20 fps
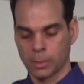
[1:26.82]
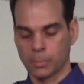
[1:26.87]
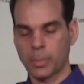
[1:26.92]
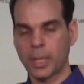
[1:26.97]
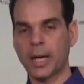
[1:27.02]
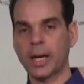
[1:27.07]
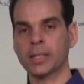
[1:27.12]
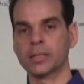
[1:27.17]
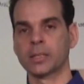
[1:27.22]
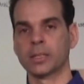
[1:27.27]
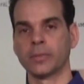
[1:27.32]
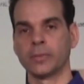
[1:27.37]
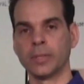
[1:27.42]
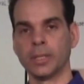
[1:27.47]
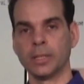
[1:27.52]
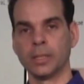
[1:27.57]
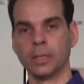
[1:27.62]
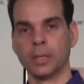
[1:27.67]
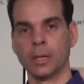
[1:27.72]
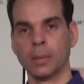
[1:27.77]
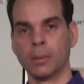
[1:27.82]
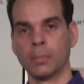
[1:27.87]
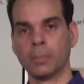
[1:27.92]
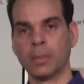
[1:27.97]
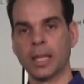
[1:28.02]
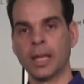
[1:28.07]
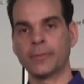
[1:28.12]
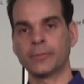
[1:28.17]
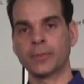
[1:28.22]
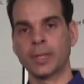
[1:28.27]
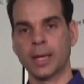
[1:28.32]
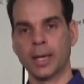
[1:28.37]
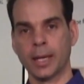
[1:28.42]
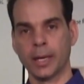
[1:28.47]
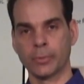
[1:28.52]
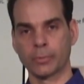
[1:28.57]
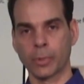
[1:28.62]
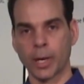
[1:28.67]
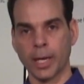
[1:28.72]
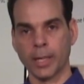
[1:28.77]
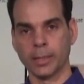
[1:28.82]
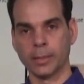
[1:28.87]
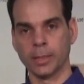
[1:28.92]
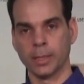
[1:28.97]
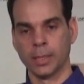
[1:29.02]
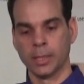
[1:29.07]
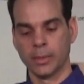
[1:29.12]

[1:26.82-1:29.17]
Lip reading: positively left and right.